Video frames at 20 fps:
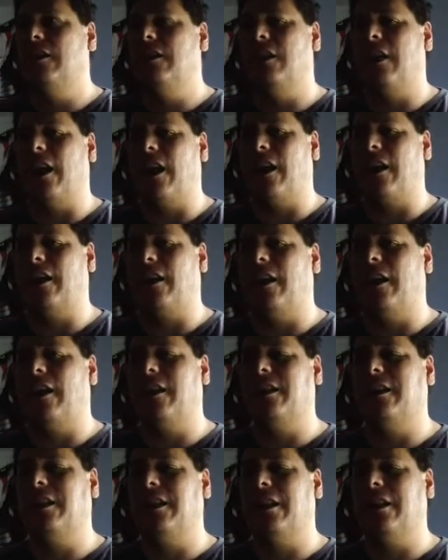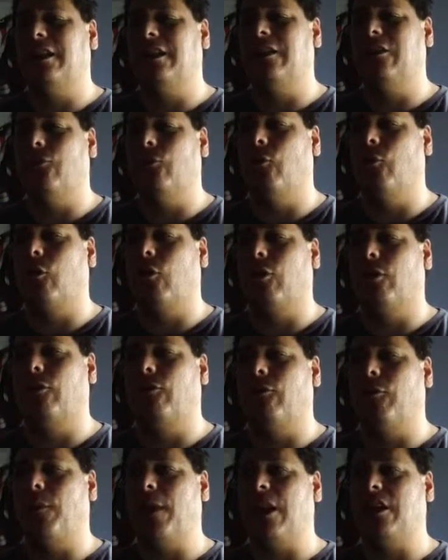yeah, I think the
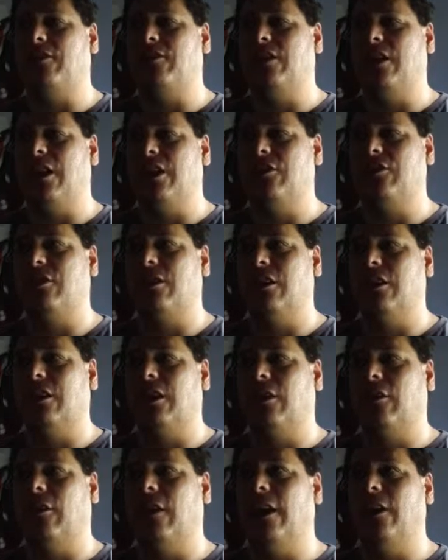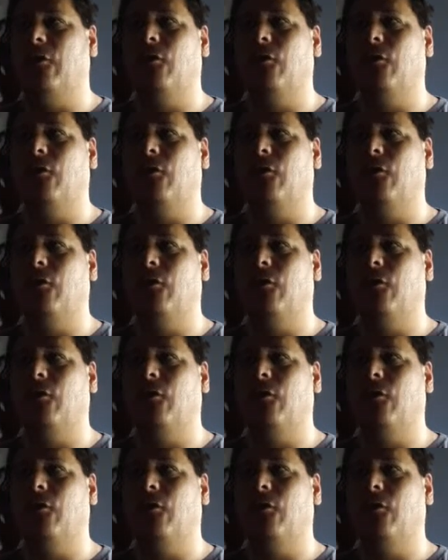world of imagination in there,